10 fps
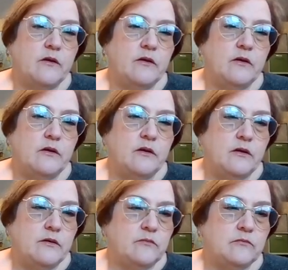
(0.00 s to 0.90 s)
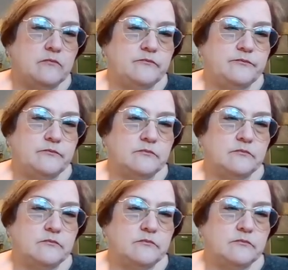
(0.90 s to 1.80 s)

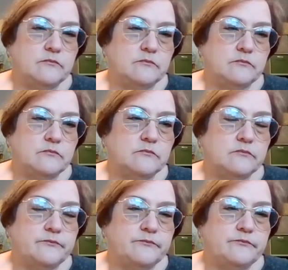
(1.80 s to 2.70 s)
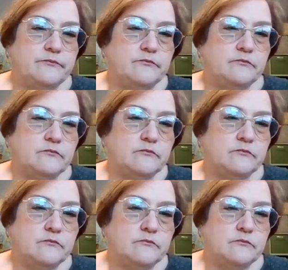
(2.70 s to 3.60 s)

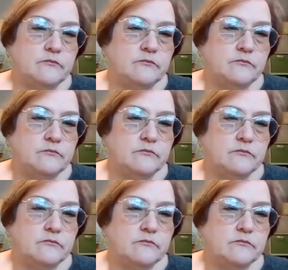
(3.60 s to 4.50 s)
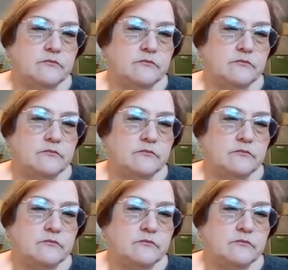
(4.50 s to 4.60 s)
[no speech]